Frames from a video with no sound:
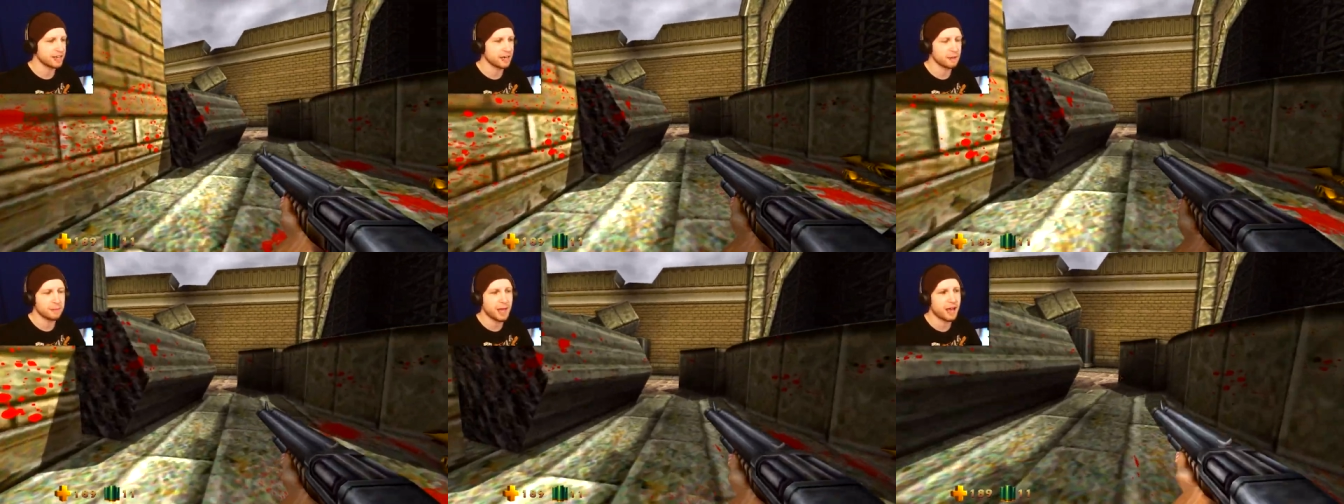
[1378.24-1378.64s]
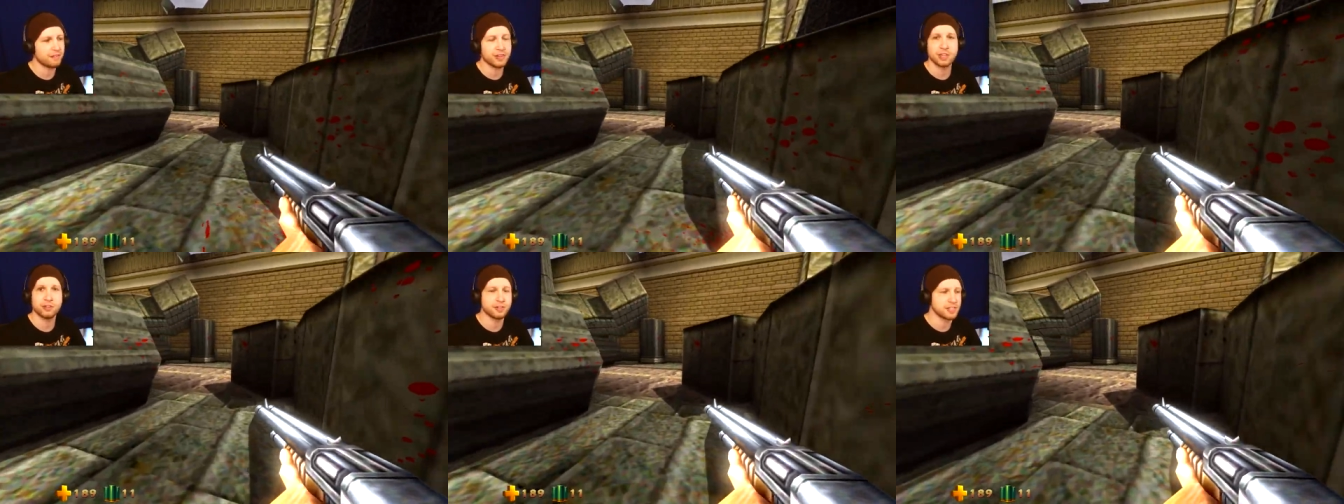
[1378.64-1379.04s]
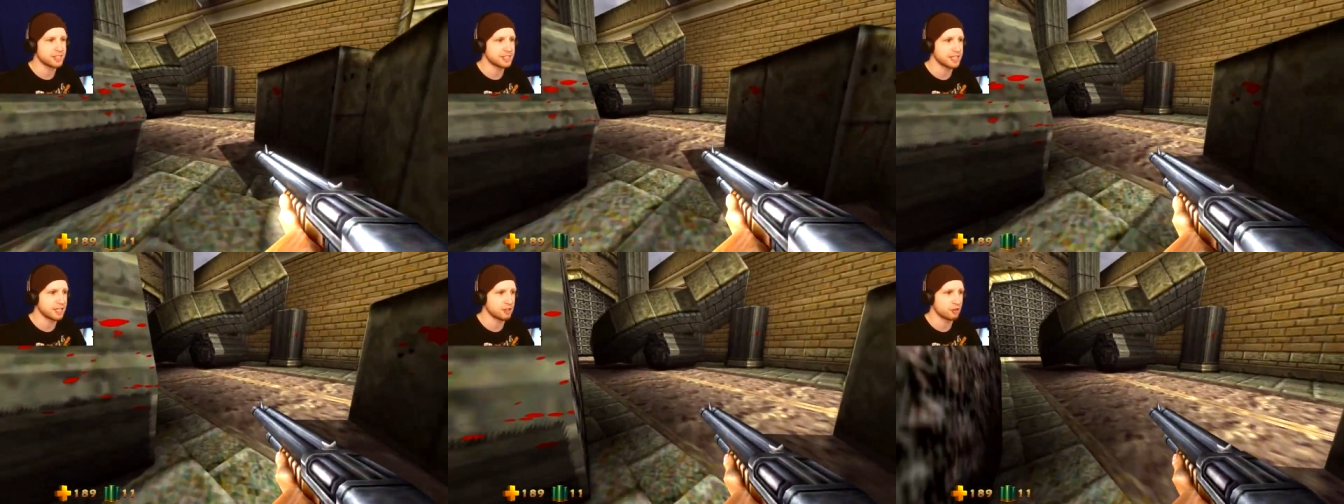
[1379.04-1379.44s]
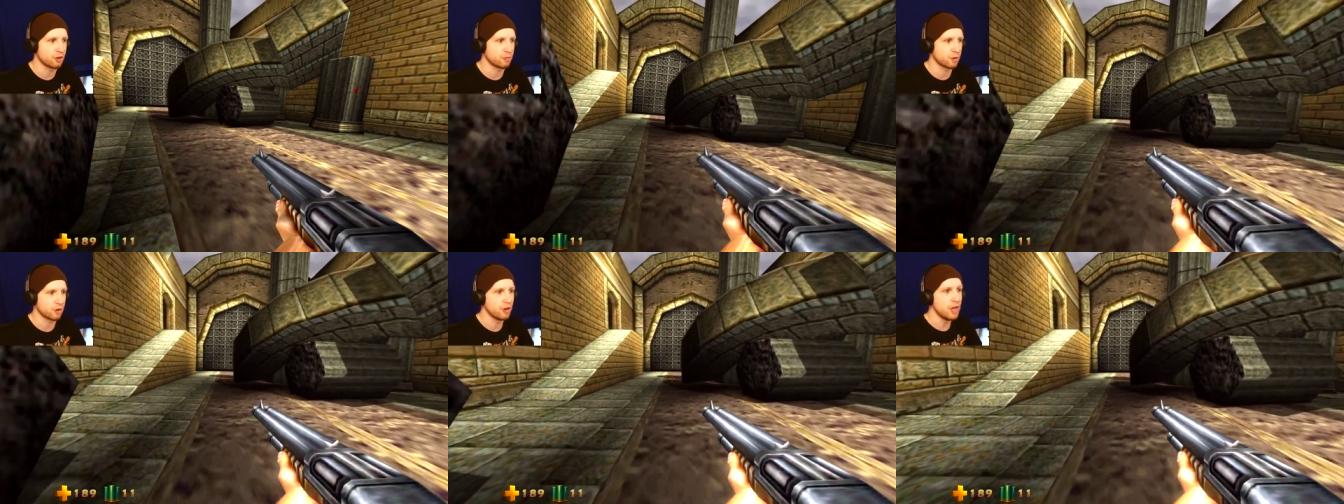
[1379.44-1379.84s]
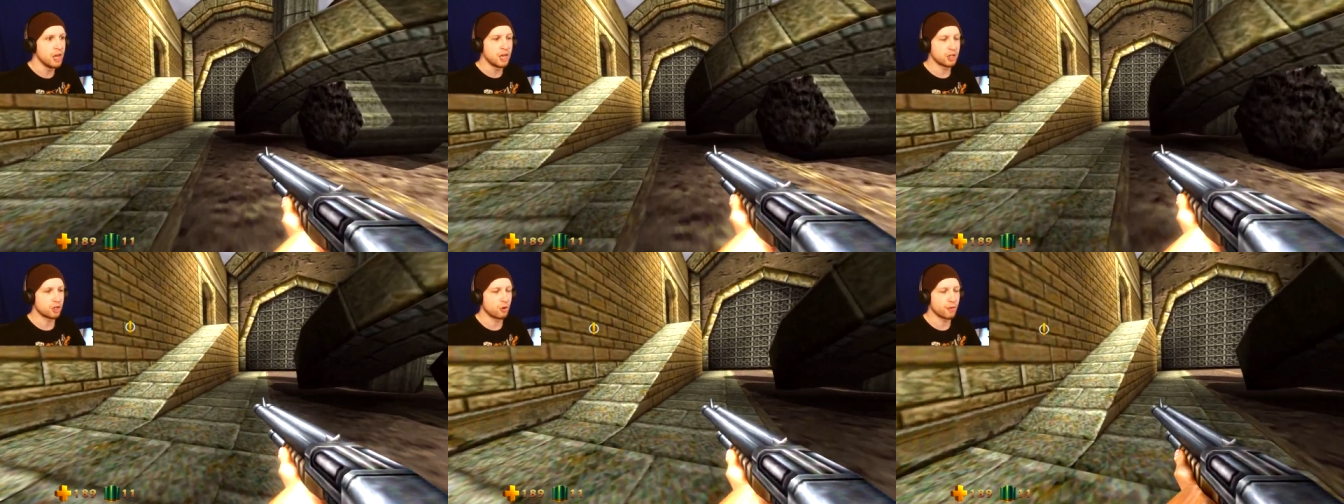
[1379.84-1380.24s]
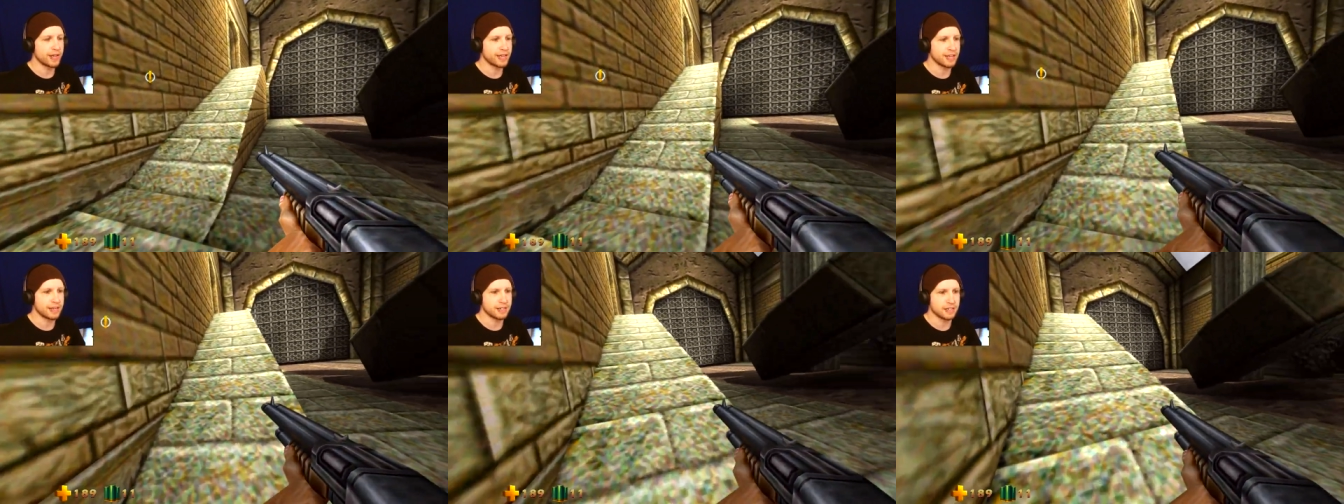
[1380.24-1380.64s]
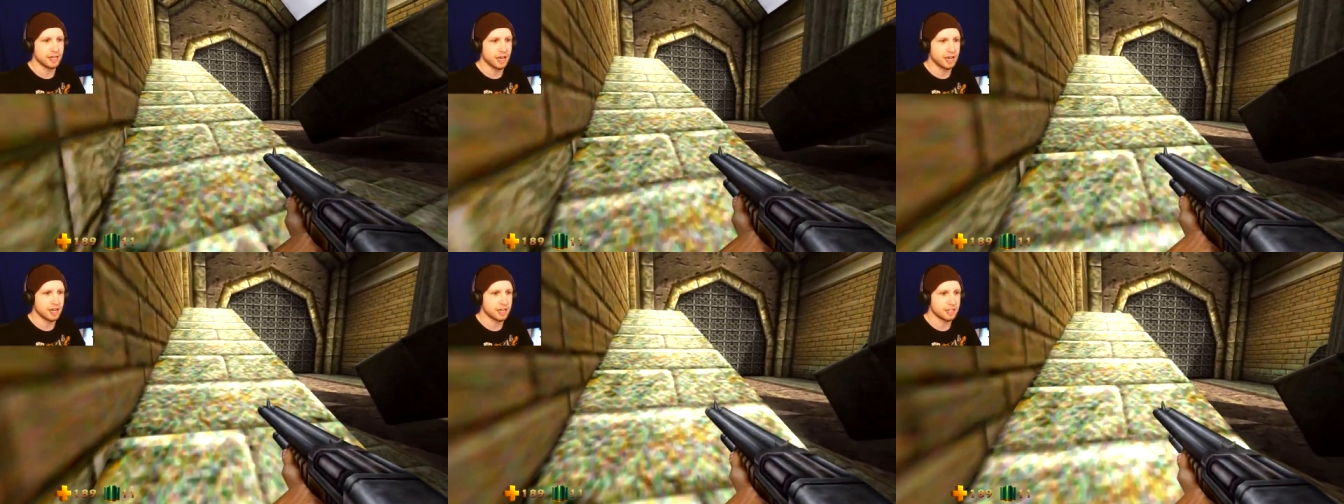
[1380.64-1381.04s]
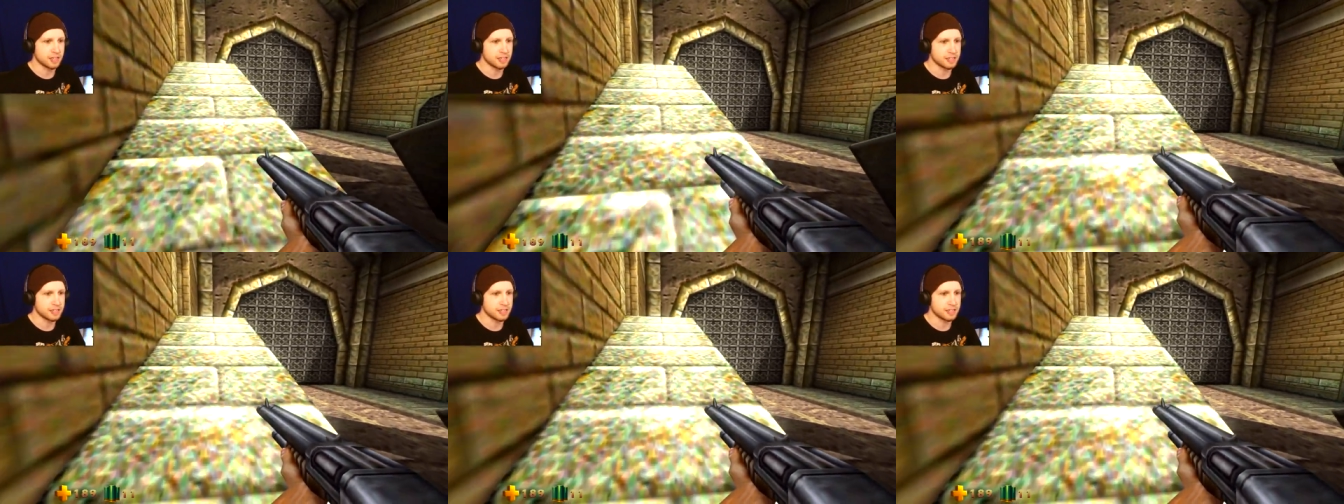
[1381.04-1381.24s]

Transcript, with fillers: ended up having, you can see, you know, we're going and, uh,